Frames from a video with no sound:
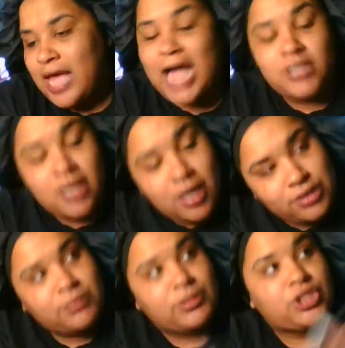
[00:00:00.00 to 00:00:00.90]
I
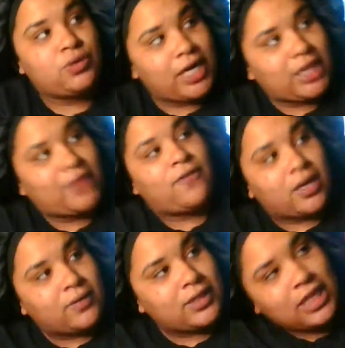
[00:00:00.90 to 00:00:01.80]
told you, but you wanted to
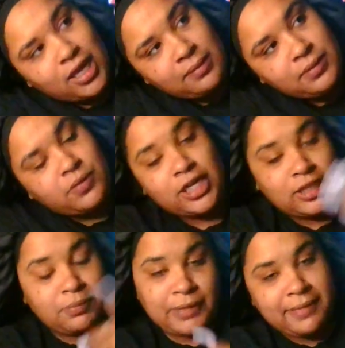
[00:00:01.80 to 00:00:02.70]
fuck with them. You
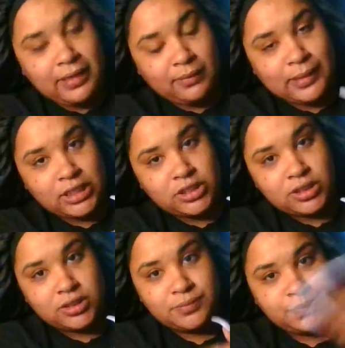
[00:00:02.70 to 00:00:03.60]
wanted to play me, bitch.